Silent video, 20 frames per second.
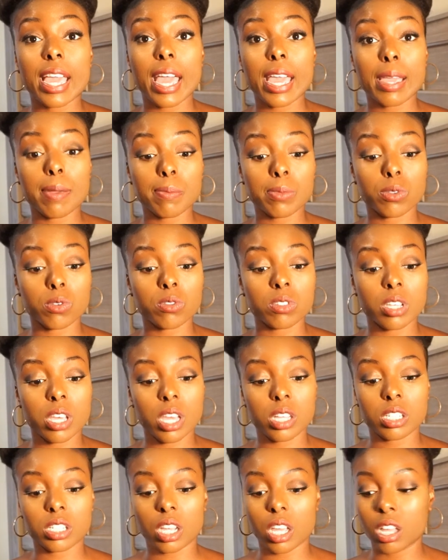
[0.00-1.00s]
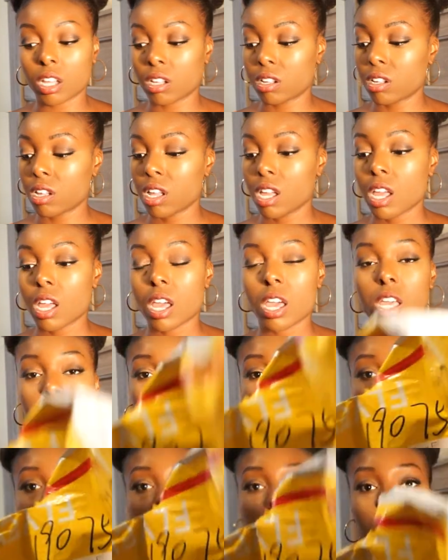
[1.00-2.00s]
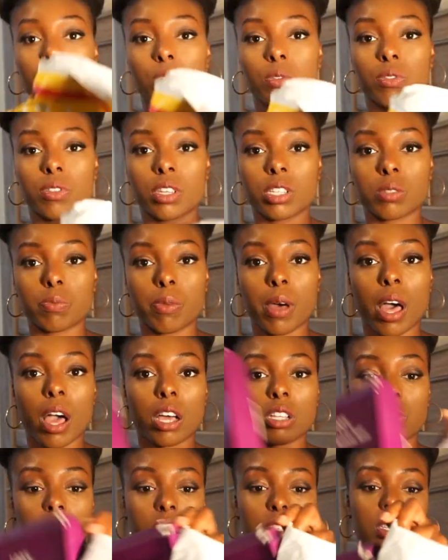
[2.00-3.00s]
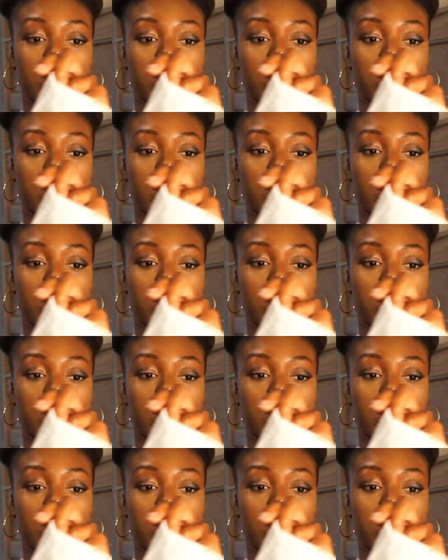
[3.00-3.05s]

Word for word: came through DHL, and so this box is